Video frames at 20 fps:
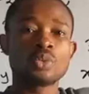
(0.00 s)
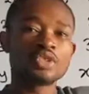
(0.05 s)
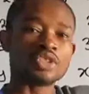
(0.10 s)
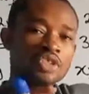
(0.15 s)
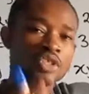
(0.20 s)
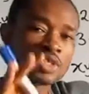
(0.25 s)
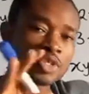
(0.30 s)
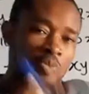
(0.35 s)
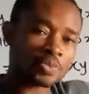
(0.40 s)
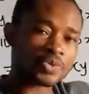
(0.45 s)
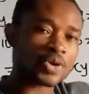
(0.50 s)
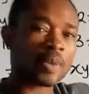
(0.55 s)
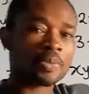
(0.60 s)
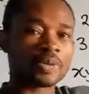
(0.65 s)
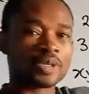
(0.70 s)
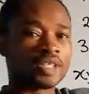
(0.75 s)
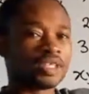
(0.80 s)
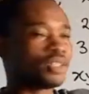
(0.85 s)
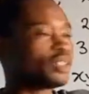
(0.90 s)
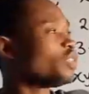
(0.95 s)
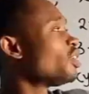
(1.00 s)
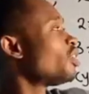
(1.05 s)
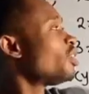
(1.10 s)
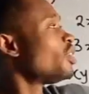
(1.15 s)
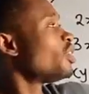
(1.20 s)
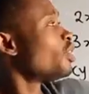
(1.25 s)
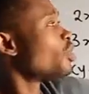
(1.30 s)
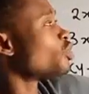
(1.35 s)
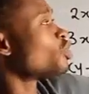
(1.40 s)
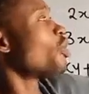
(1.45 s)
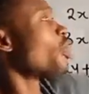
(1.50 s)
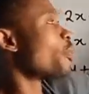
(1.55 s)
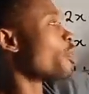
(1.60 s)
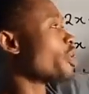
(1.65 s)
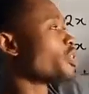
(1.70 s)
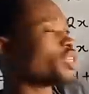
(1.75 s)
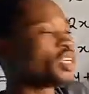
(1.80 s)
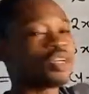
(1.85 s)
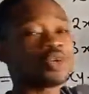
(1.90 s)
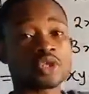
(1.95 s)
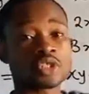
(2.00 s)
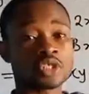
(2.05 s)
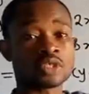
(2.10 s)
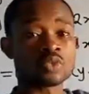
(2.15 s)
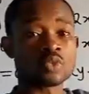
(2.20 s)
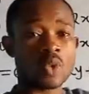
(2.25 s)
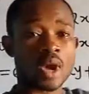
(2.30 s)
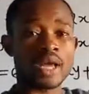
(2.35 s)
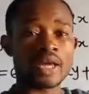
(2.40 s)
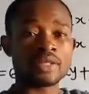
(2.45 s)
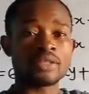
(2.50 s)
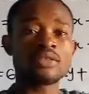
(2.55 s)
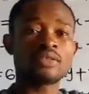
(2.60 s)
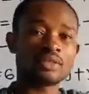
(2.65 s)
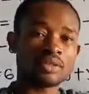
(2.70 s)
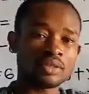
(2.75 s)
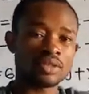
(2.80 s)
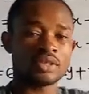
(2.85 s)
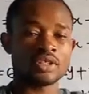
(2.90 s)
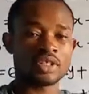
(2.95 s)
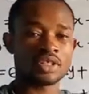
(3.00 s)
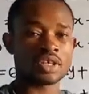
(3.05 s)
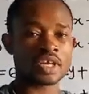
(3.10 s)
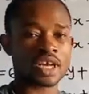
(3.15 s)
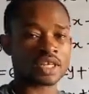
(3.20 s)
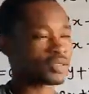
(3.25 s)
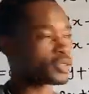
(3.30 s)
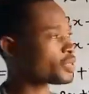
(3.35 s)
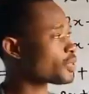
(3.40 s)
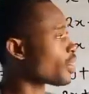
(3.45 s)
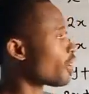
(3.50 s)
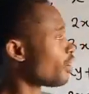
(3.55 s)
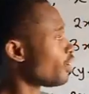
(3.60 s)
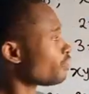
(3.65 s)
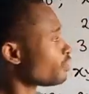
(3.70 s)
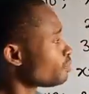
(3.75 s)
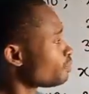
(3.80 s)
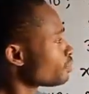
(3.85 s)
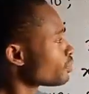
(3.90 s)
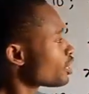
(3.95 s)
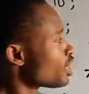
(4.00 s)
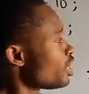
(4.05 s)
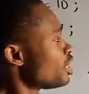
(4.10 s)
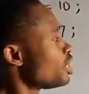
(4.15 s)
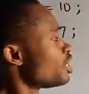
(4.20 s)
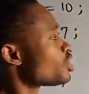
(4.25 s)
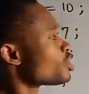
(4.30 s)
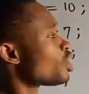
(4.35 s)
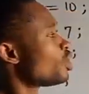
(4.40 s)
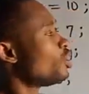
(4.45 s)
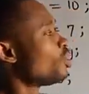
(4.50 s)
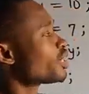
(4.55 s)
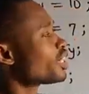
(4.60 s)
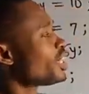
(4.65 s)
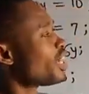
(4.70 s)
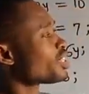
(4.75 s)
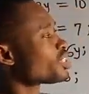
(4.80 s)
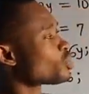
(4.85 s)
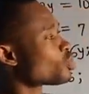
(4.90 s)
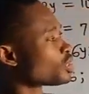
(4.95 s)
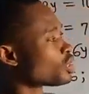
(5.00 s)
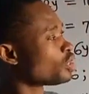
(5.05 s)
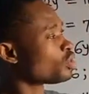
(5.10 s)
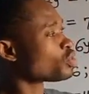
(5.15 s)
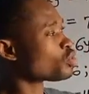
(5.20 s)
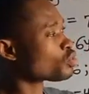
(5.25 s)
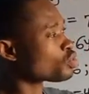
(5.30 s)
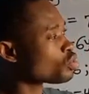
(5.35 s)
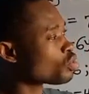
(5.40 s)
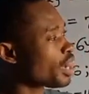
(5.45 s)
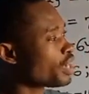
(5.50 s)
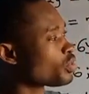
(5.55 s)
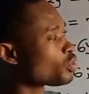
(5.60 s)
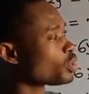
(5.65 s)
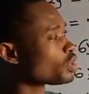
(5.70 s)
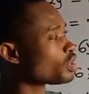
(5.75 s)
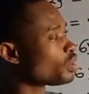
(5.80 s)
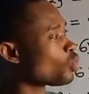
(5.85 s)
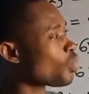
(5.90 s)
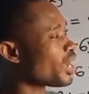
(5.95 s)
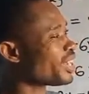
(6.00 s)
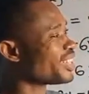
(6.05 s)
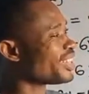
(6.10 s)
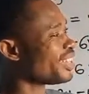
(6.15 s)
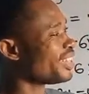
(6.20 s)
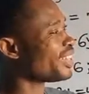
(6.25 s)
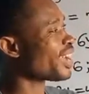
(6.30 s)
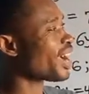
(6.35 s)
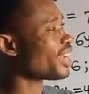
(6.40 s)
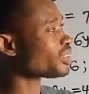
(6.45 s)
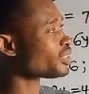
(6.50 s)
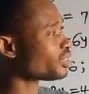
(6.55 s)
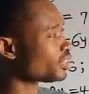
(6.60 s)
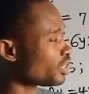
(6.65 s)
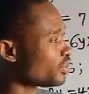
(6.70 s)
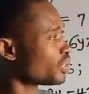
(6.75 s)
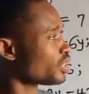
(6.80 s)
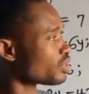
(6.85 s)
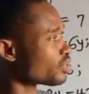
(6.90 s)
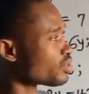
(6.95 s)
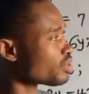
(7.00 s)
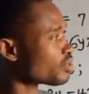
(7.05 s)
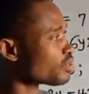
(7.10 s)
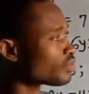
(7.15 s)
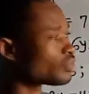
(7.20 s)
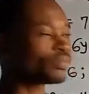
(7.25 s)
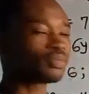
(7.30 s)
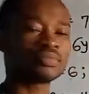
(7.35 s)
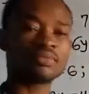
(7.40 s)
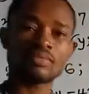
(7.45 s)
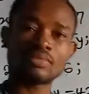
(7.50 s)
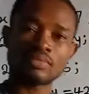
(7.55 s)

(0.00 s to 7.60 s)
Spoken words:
we'd use properly to represent equation 1 in order to solve. So looking at equation 2 and equation 1a asterisk,